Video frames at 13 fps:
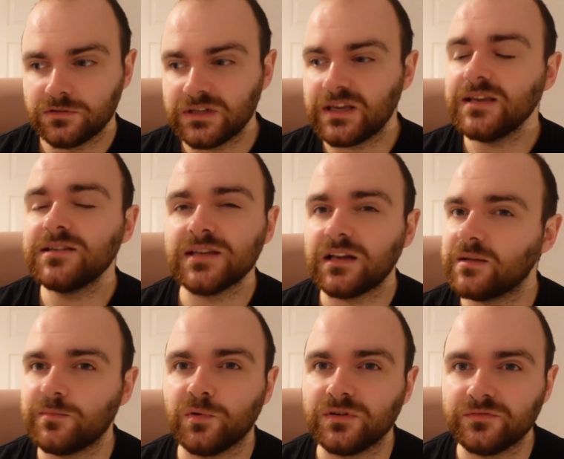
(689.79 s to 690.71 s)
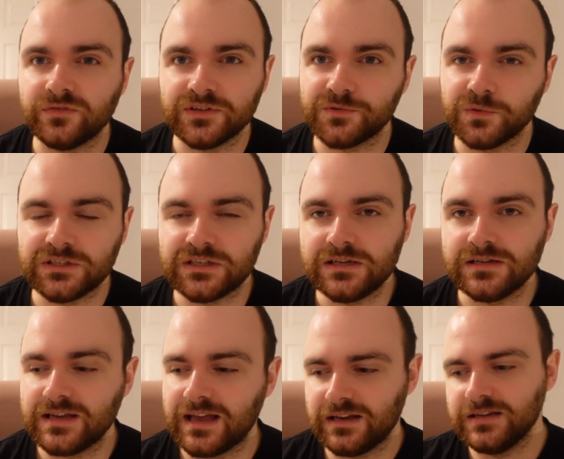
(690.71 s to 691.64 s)
the key selling point for this
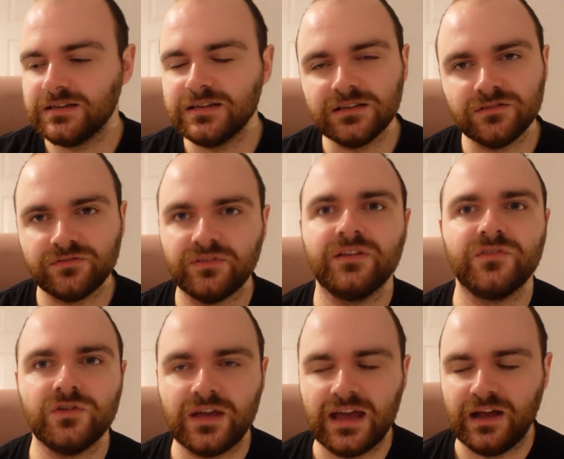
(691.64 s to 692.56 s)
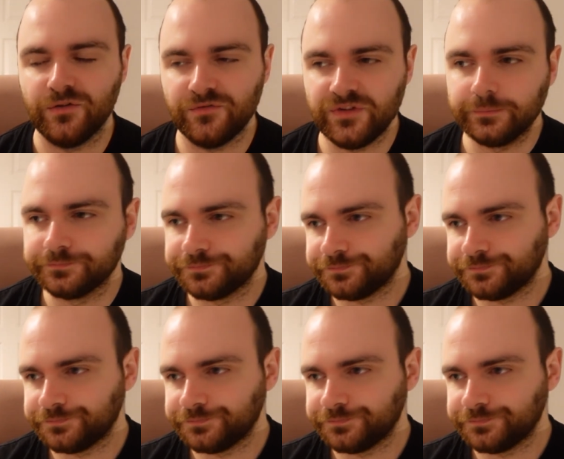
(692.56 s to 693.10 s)
whiskey, and indeed the flavour you get out of it.